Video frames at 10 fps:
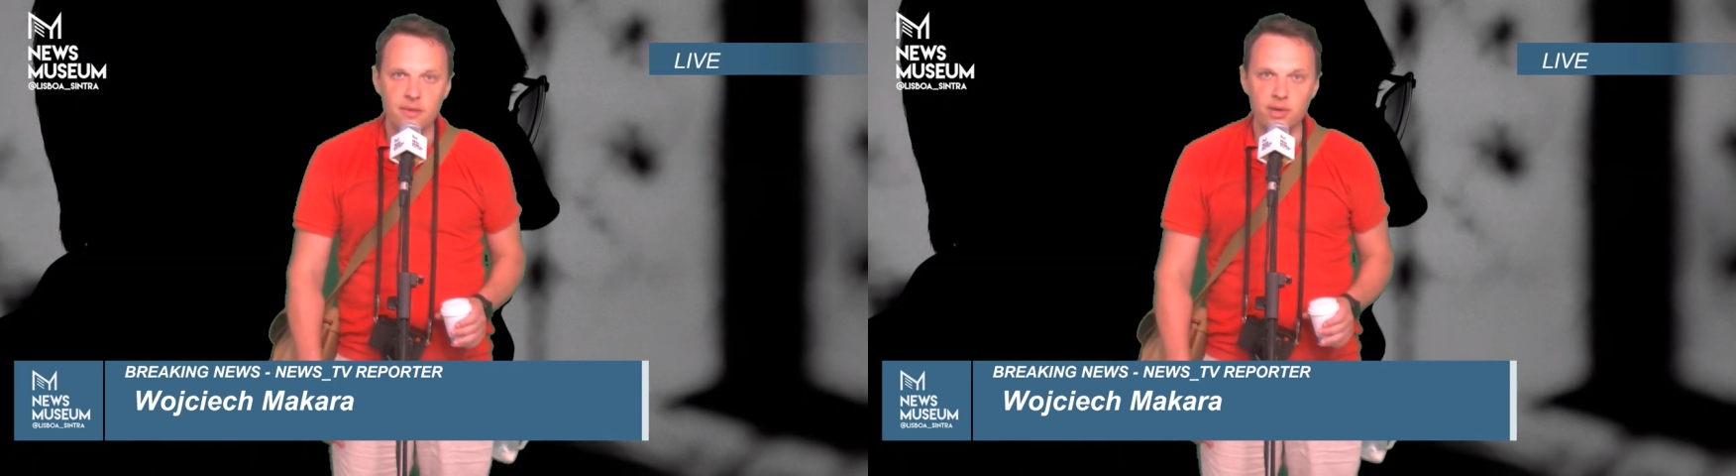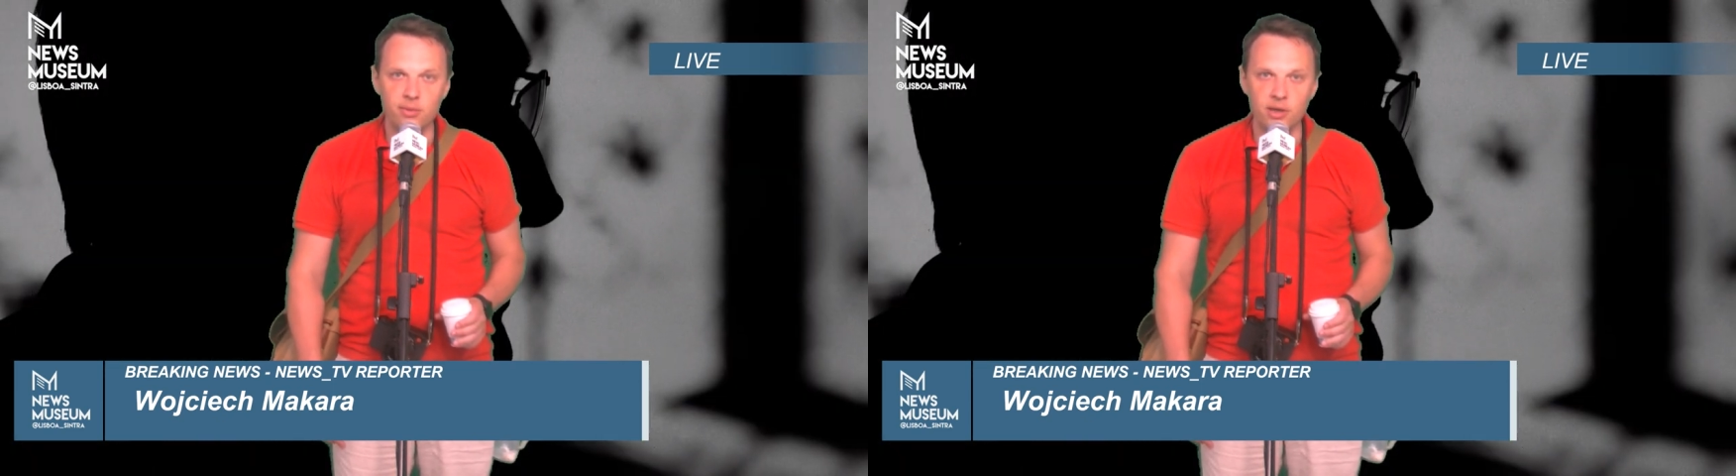
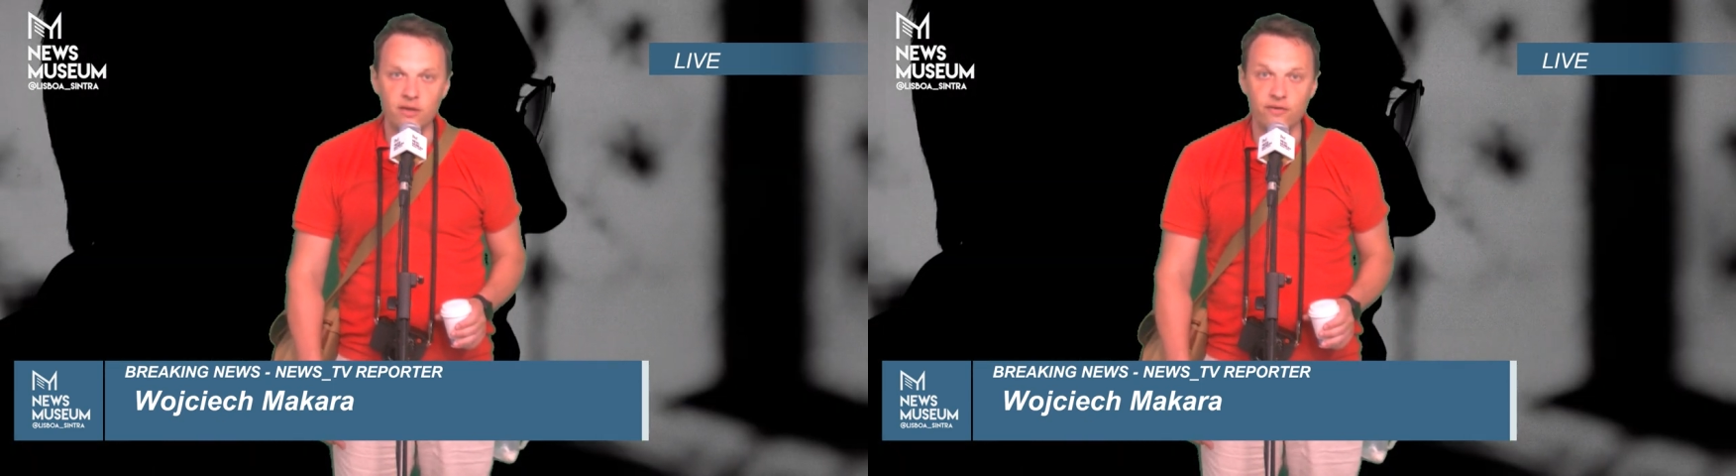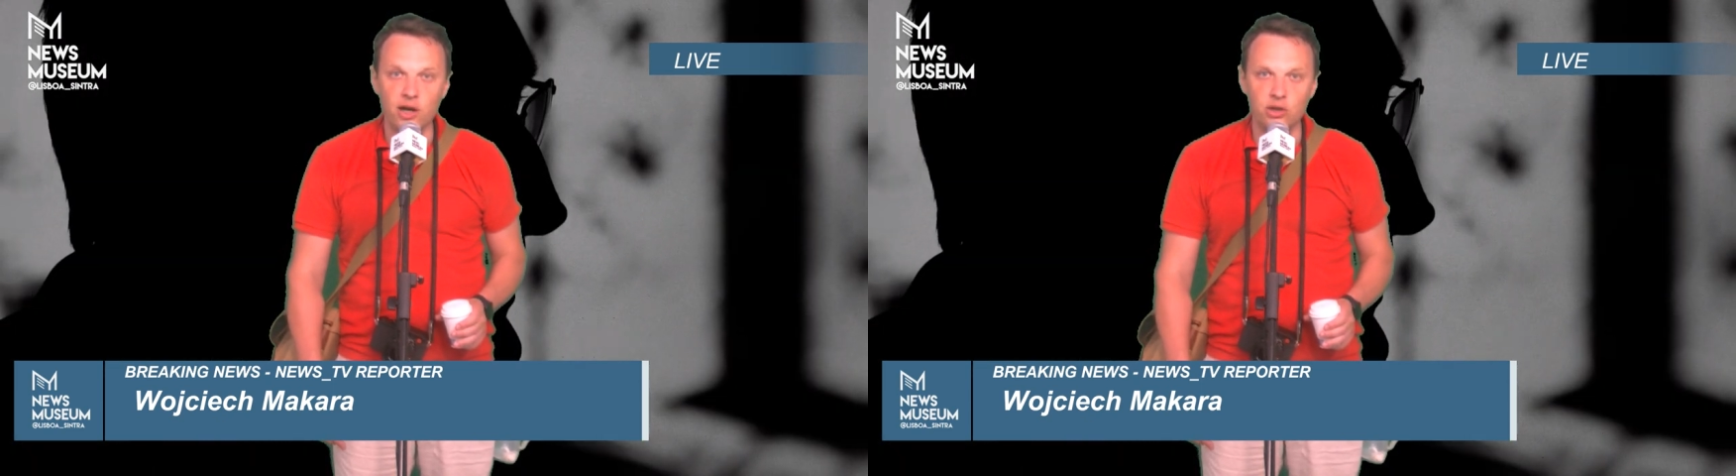may be in
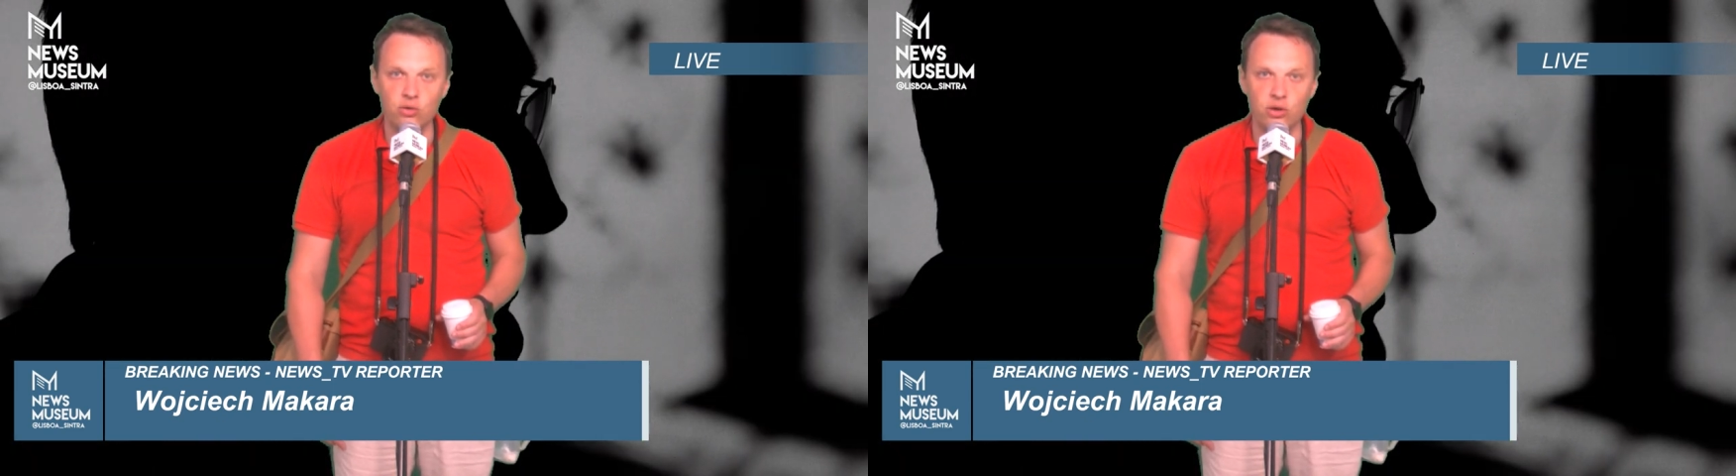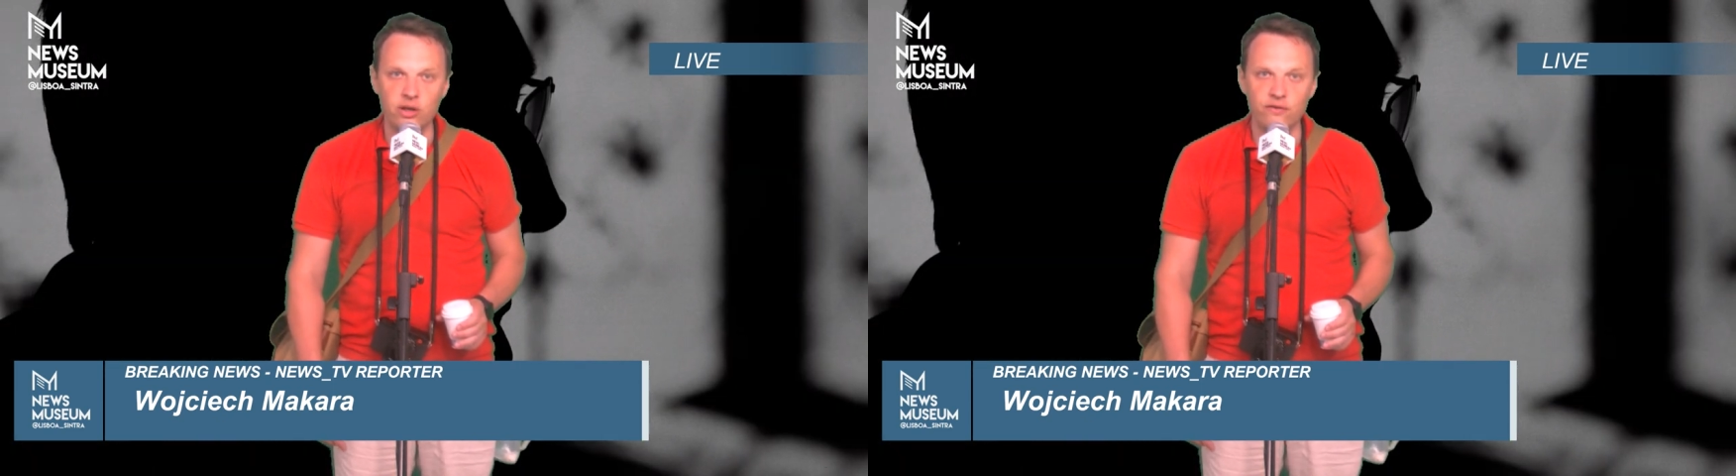fact
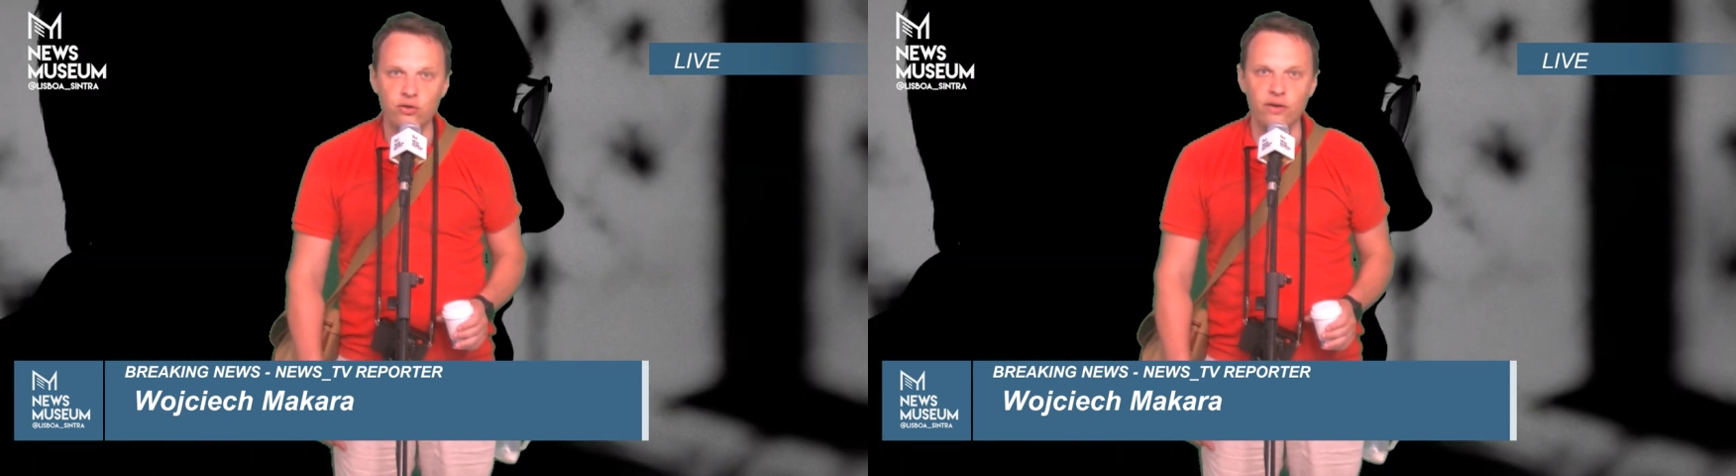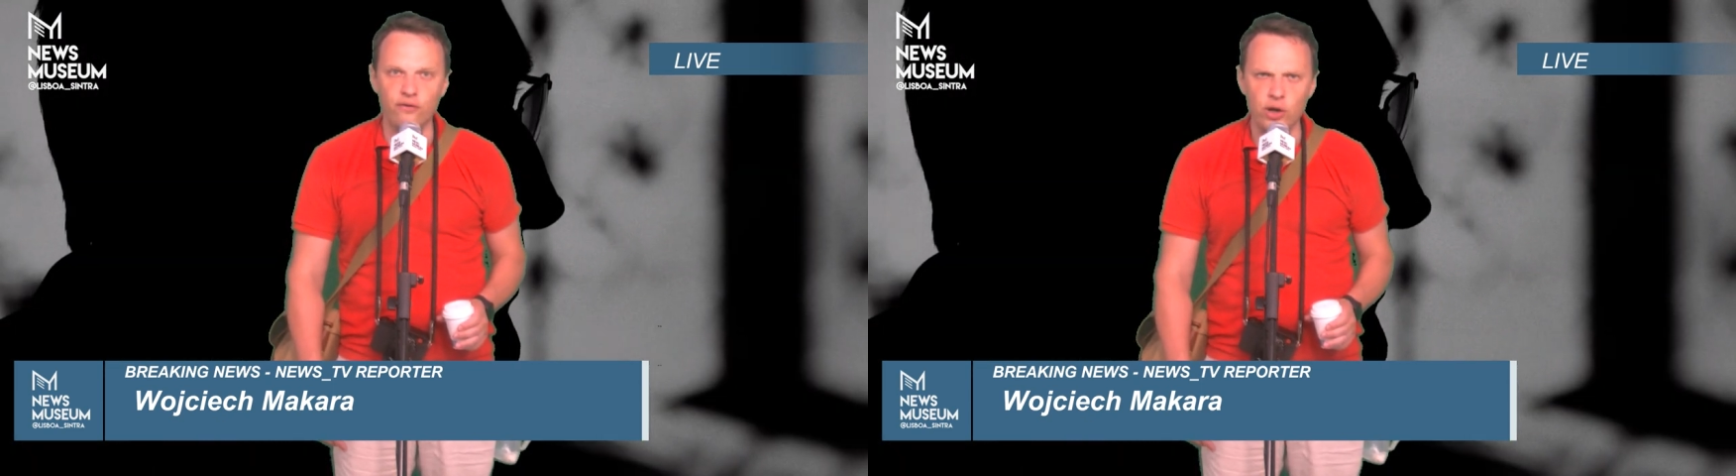working for
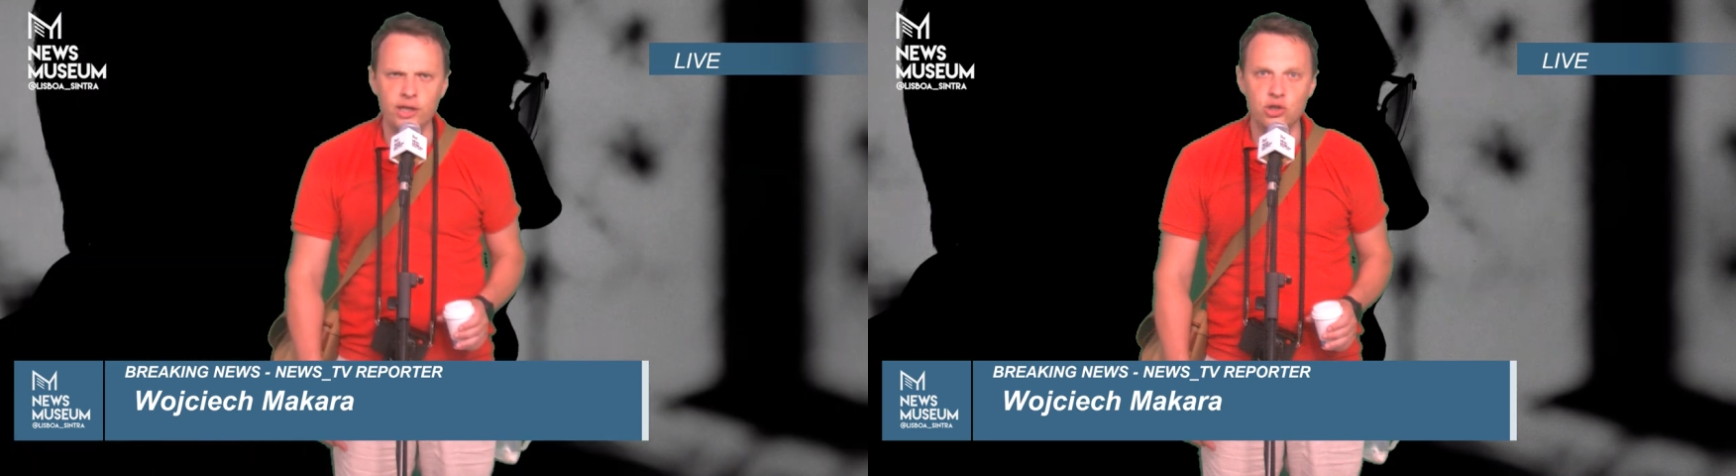the French